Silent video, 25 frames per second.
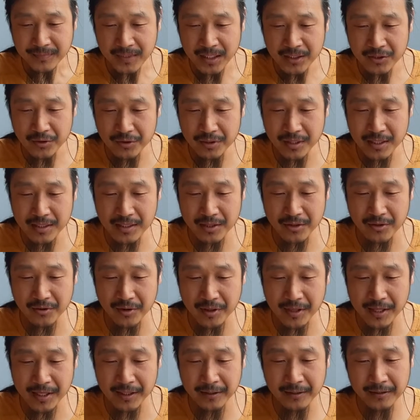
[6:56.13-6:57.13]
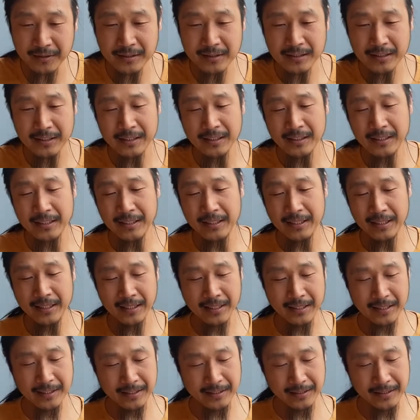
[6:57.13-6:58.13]
So that's a good thing.
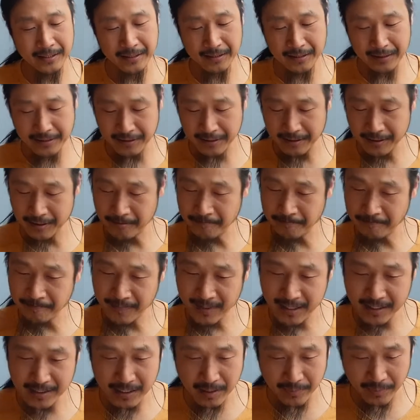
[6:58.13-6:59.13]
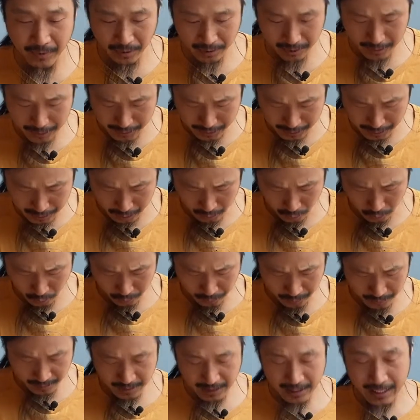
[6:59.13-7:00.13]
And that's about the dish. Oh,
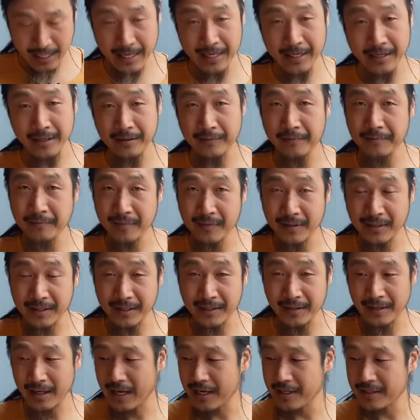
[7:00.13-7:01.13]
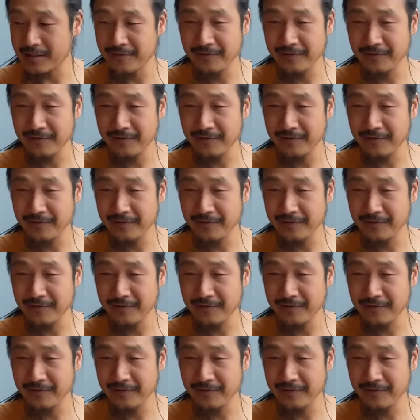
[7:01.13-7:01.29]
and in last